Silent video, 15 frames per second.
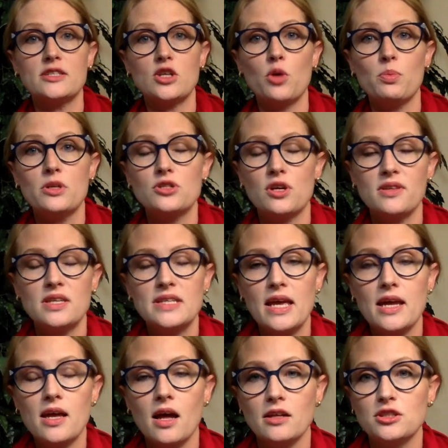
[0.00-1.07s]
open during the day
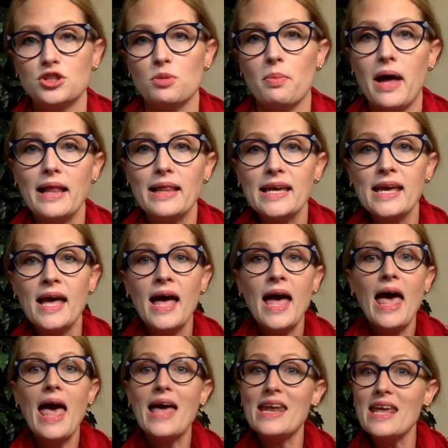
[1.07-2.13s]
called Shibali,
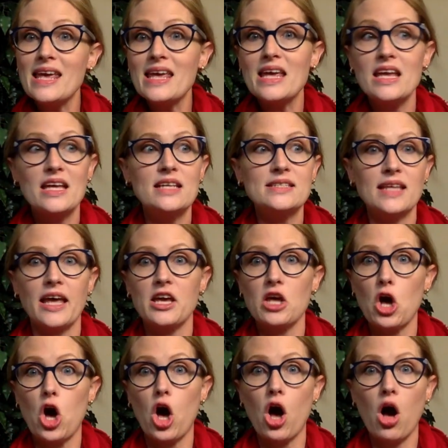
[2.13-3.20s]
and it is like
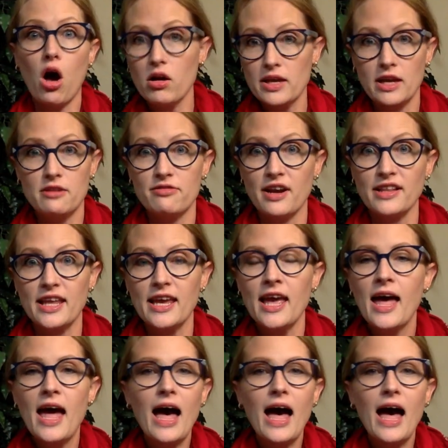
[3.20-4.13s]
all kid friendly.